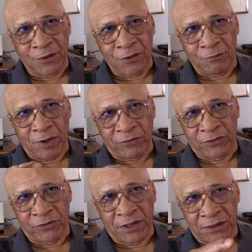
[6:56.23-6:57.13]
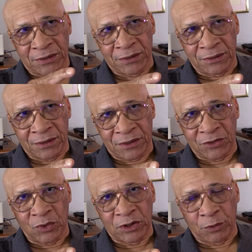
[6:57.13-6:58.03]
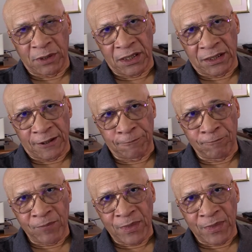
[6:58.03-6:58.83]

my friend, this is only the beginning.